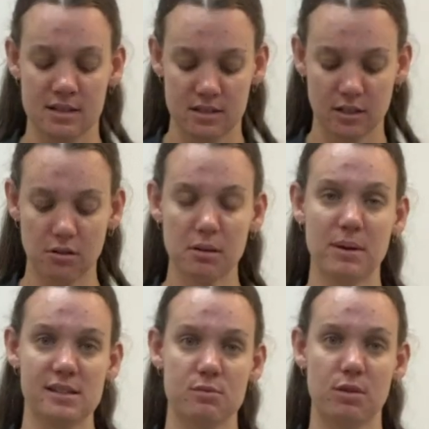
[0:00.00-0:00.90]
So going
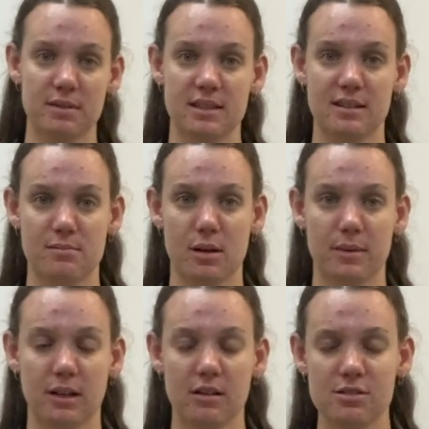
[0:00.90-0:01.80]
back to what we said a moment
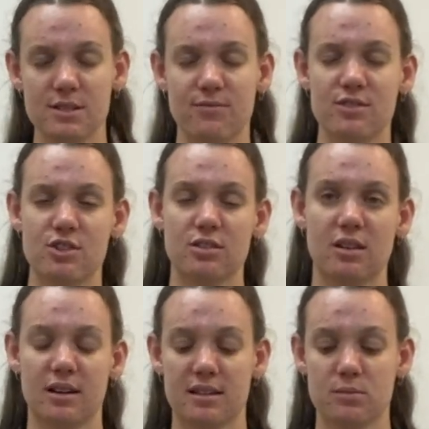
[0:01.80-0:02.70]
ago, just
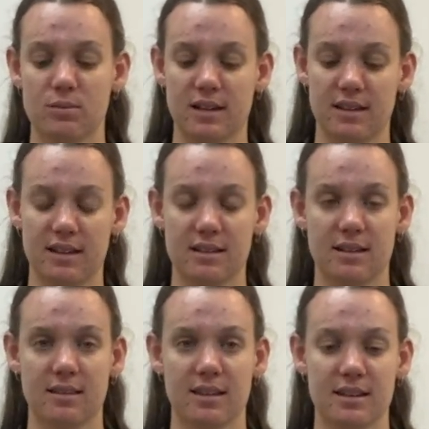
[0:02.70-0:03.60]
visualize where
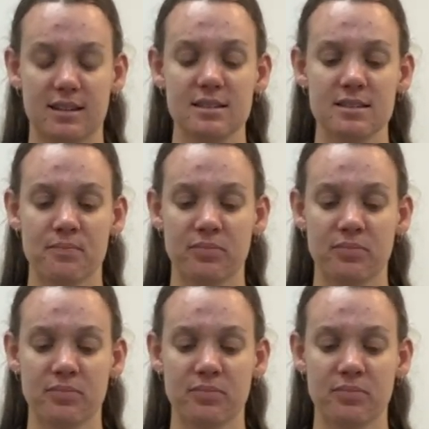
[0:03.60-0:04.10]
that is.